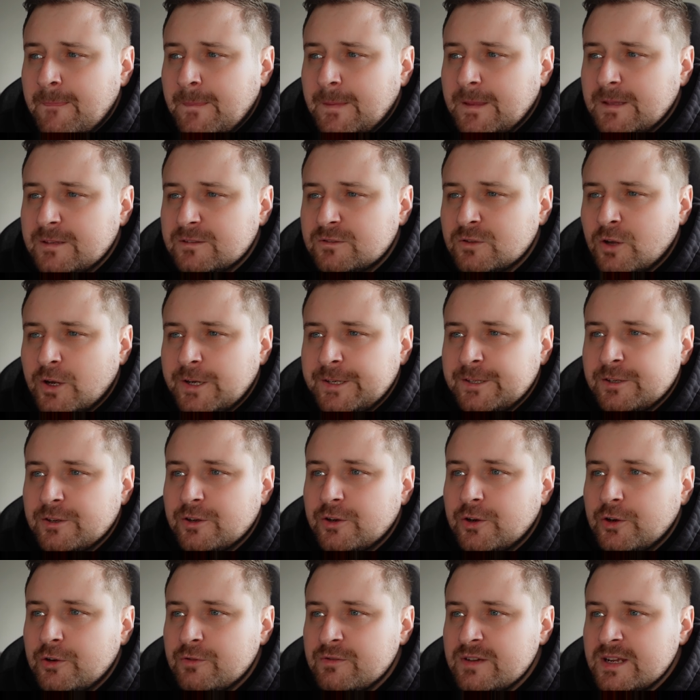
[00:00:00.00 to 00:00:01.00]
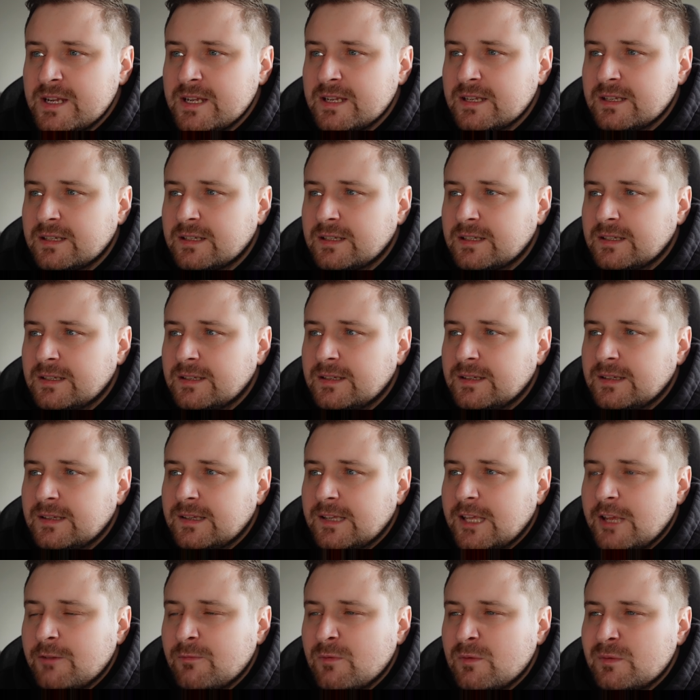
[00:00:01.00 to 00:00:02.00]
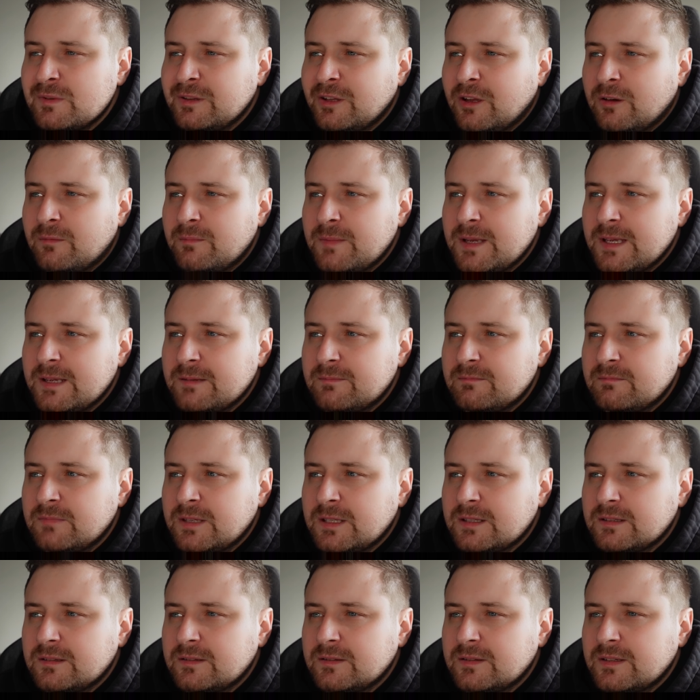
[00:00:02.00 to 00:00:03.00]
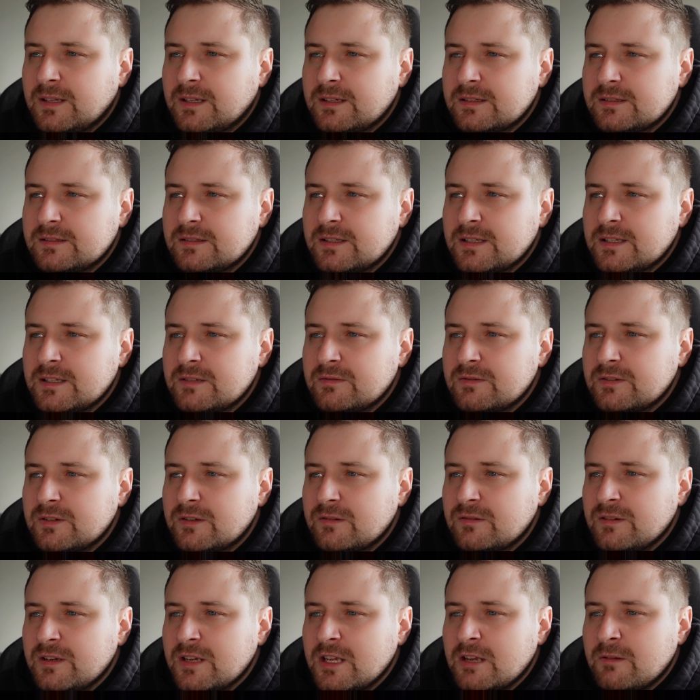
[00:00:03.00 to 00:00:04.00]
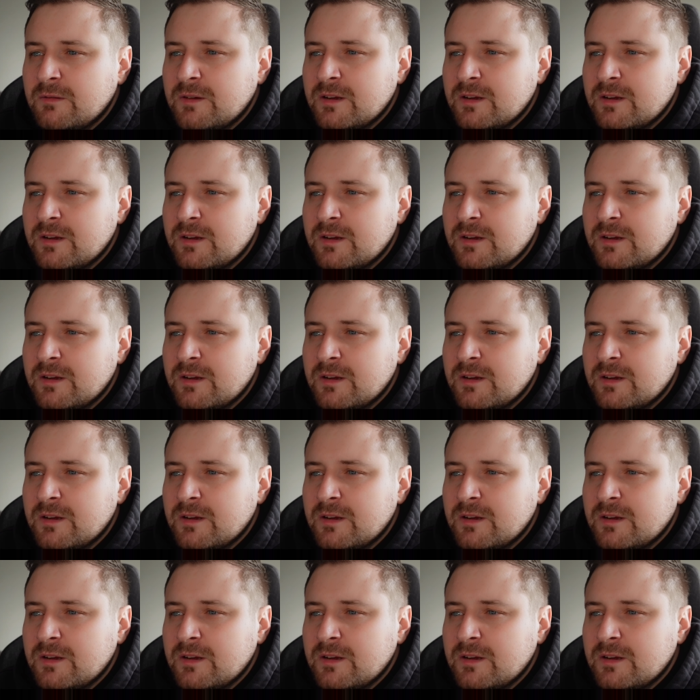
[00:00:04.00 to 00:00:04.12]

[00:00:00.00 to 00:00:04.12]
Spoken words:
He's not in a hurry. And will not make the next stage of his career.